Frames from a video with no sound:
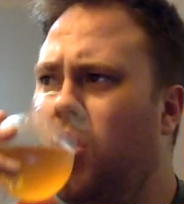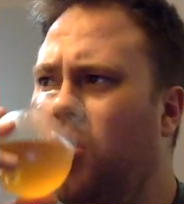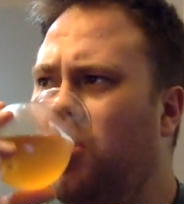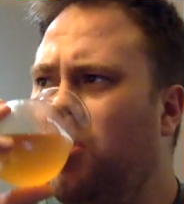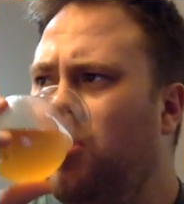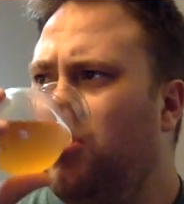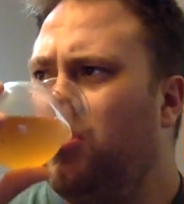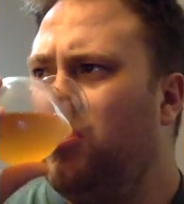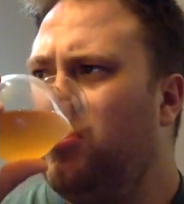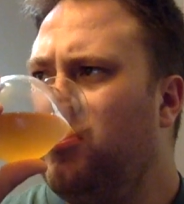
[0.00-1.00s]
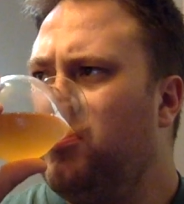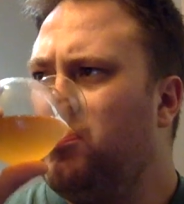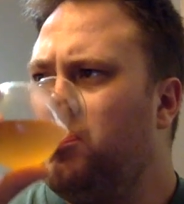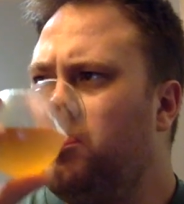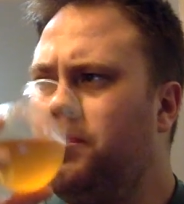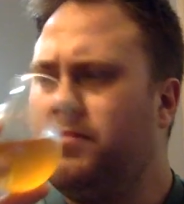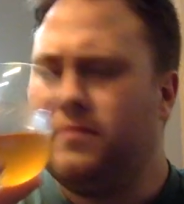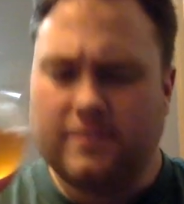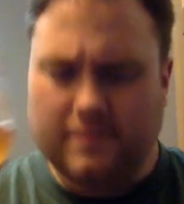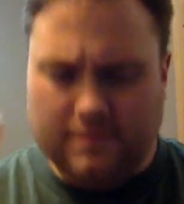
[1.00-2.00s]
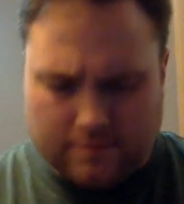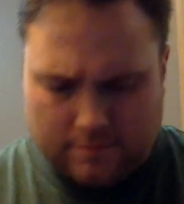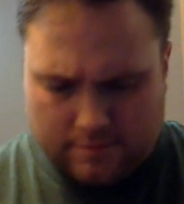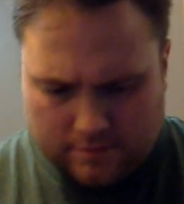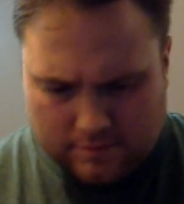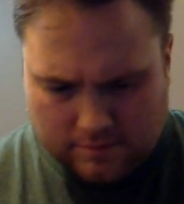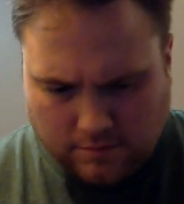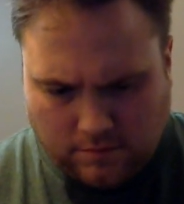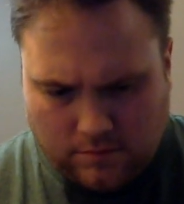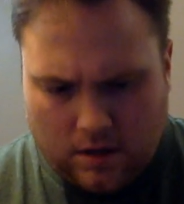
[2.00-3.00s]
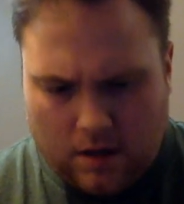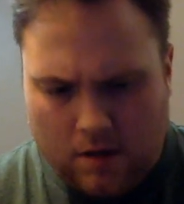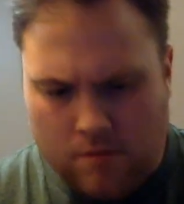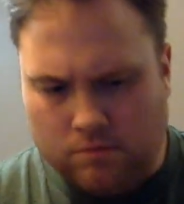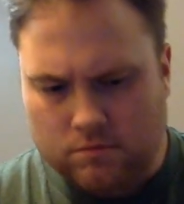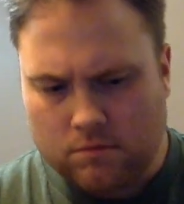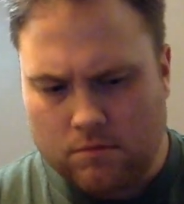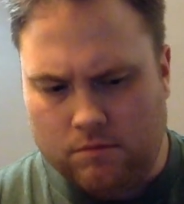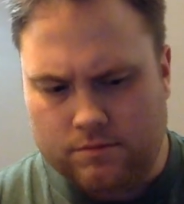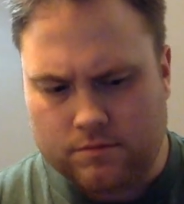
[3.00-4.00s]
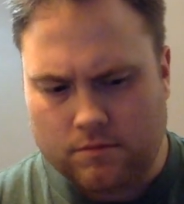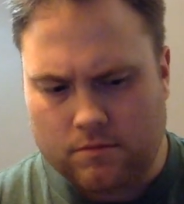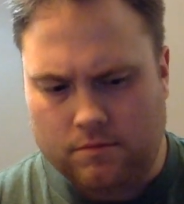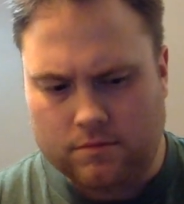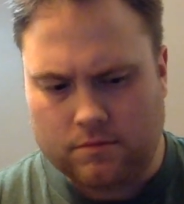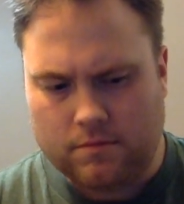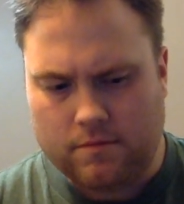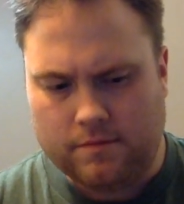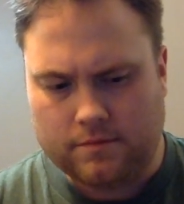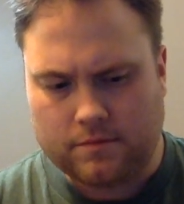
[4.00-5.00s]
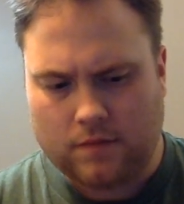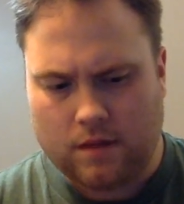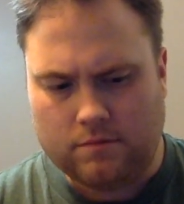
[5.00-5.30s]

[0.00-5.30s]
No one is speaking in this clip.